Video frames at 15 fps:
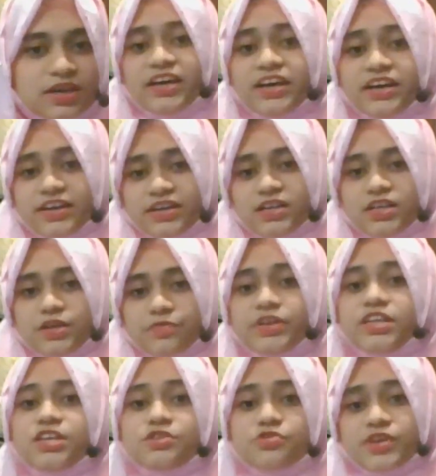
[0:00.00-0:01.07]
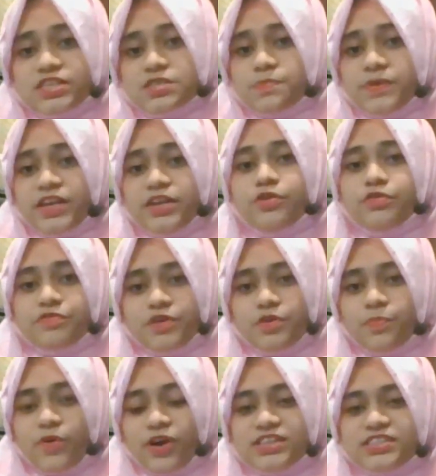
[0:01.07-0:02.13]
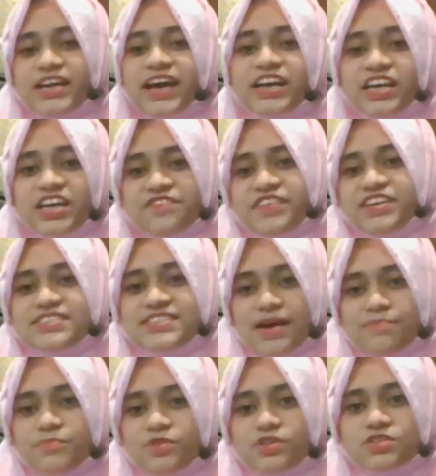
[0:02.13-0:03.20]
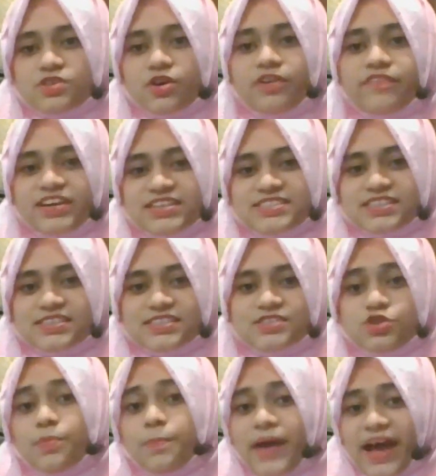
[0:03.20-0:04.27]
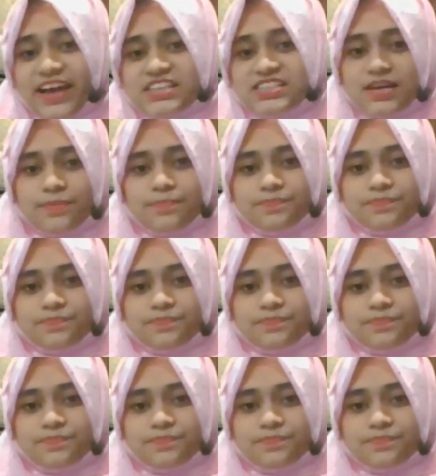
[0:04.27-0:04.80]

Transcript: Here, you will need to explain your viewpoint and give examples or reasons to back it up.